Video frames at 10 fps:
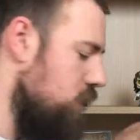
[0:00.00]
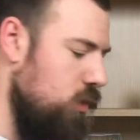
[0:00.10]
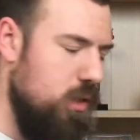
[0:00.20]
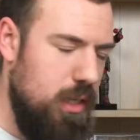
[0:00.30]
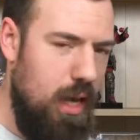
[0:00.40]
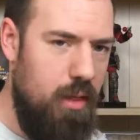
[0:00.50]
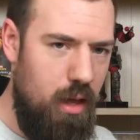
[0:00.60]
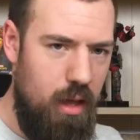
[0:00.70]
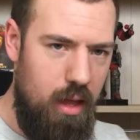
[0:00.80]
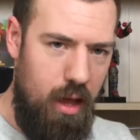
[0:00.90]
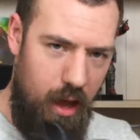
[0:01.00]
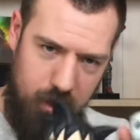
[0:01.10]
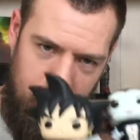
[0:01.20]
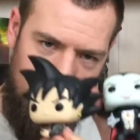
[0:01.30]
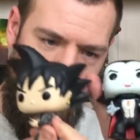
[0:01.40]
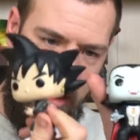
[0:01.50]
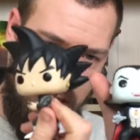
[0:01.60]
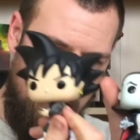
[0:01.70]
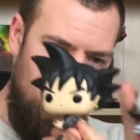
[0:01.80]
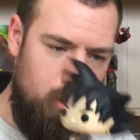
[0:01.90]
these two together and
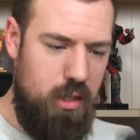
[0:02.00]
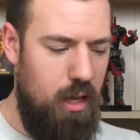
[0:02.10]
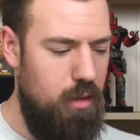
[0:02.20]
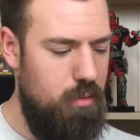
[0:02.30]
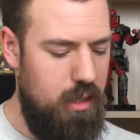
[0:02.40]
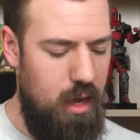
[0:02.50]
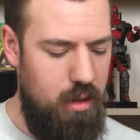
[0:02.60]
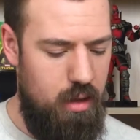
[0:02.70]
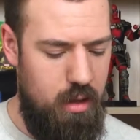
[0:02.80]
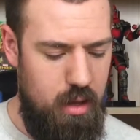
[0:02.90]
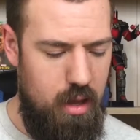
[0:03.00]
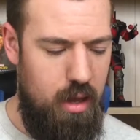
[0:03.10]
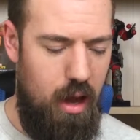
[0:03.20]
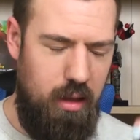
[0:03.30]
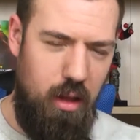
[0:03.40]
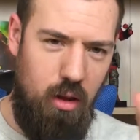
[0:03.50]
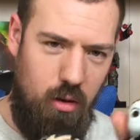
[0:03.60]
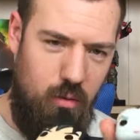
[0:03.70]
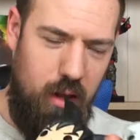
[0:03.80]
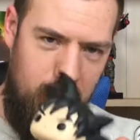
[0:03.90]
you stand them together, and they
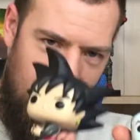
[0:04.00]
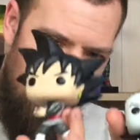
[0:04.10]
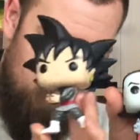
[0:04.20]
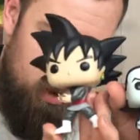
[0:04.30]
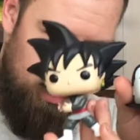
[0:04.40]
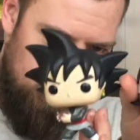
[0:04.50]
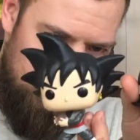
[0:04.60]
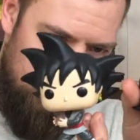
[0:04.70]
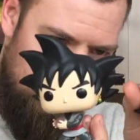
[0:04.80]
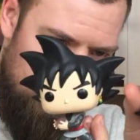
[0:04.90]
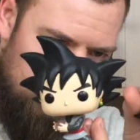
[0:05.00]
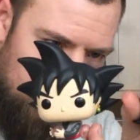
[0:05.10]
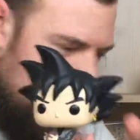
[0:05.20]
look really out of place.